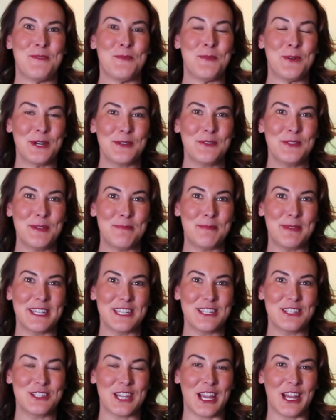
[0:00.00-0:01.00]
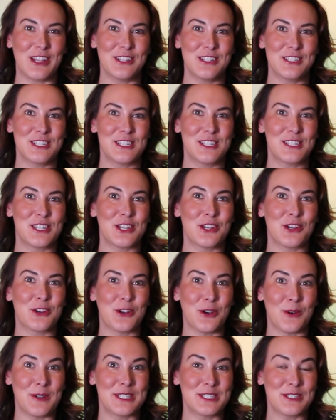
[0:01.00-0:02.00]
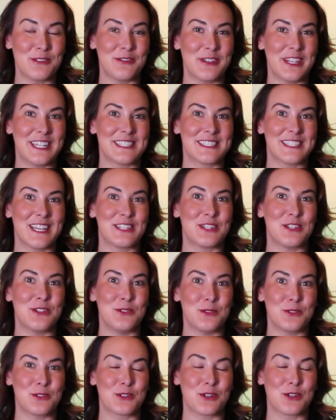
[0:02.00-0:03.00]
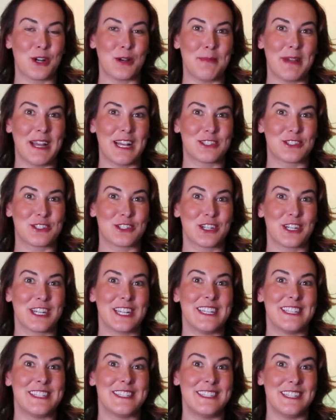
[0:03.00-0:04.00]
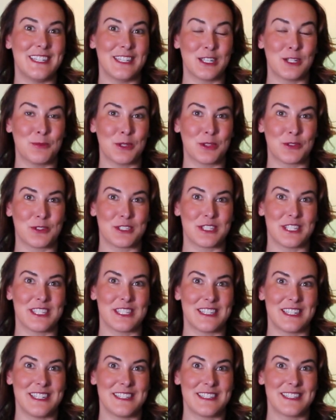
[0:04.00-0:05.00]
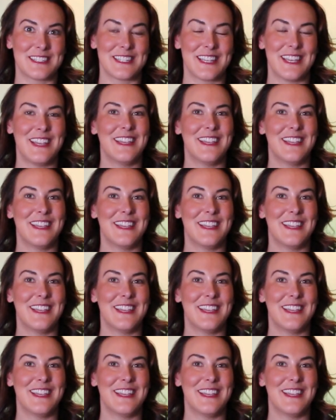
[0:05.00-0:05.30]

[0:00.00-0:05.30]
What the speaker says: One of the biggest challenges that you're going to face as a new Scrum Master is dealing with resistance.